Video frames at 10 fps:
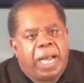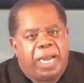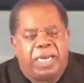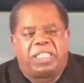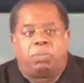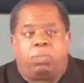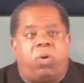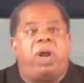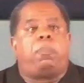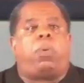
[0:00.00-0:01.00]
And it's
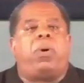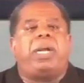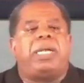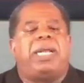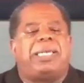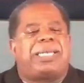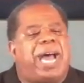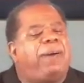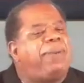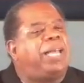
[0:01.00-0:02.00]
more important at a
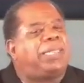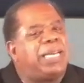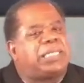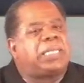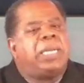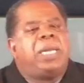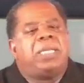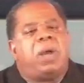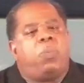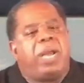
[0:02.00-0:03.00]
time like this
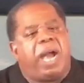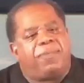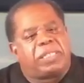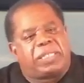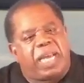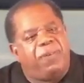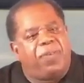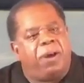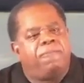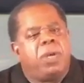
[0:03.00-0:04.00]
that we have a
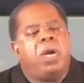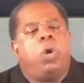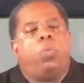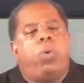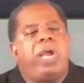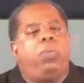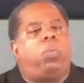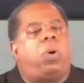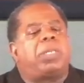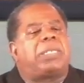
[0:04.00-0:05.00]
Savior. We
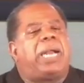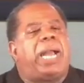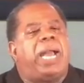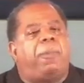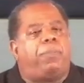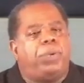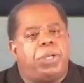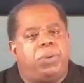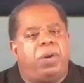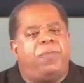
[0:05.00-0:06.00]
want to help
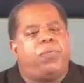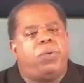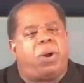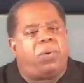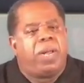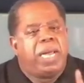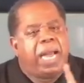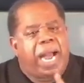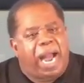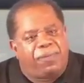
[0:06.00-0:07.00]
you if you don't
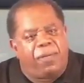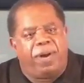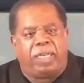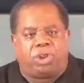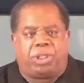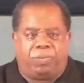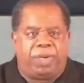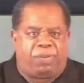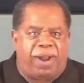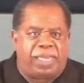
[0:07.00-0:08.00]
have a relationship
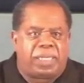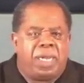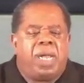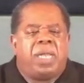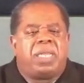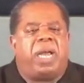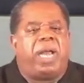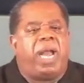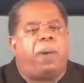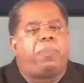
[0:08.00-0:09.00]
with Christ, to
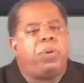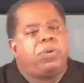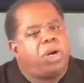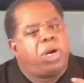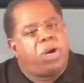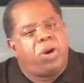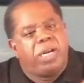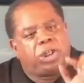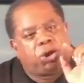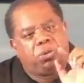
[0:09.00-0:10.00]
help you to
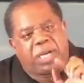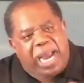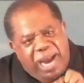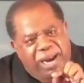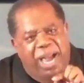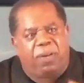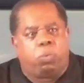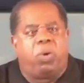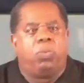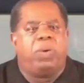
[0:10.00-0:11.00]
learn that you can have
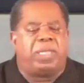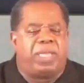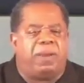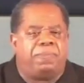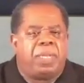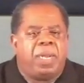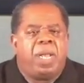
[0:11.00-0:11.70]
one with him.